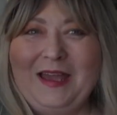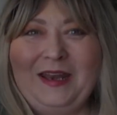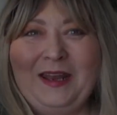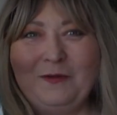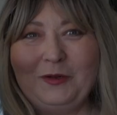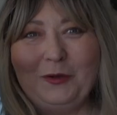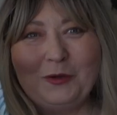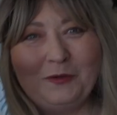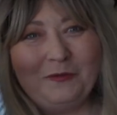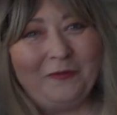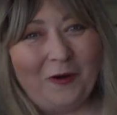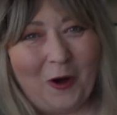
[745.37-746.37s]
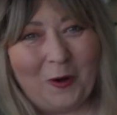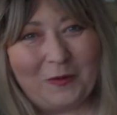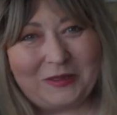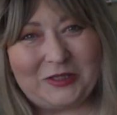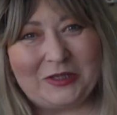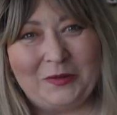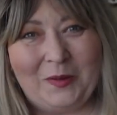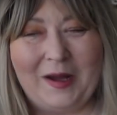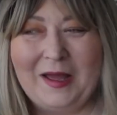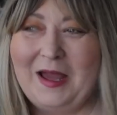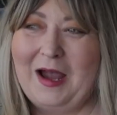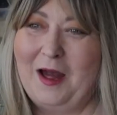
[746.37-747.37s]
and I'm looking forward, you
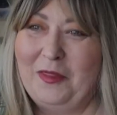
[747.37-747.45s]
know.